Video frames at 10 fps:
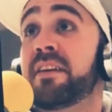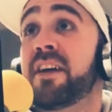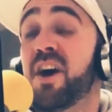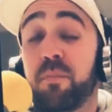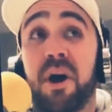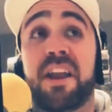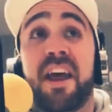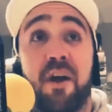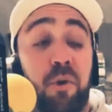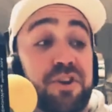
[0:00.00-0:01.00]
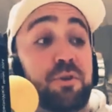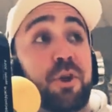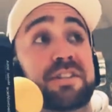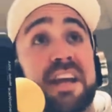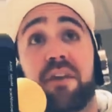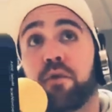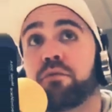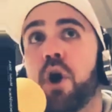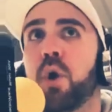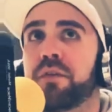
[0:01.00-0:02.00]
But when you look down the
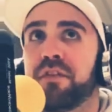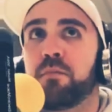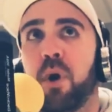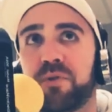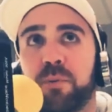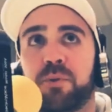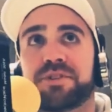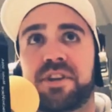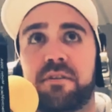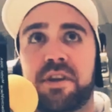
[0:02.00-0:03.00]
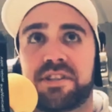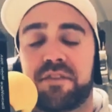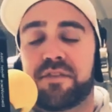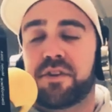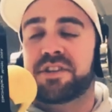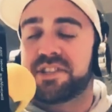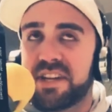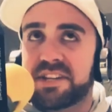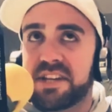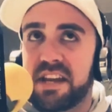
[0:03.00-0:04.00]
road for multiple series, if you're the
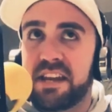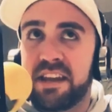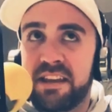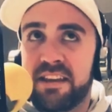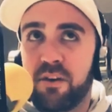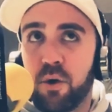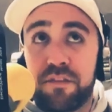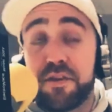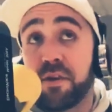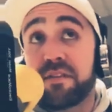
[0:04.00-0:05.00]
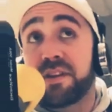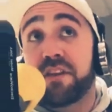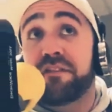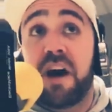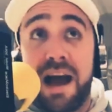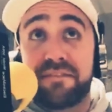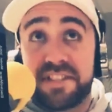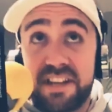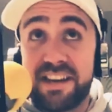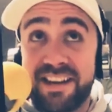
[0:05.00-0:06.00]
6th seed or if you're even the 5
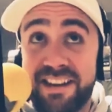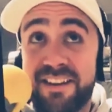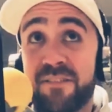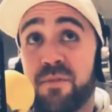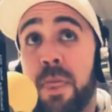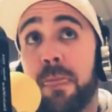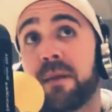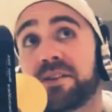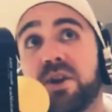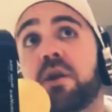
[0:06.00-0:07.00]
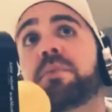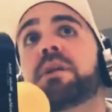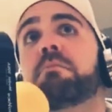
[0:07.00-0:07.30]
seed, it's going to be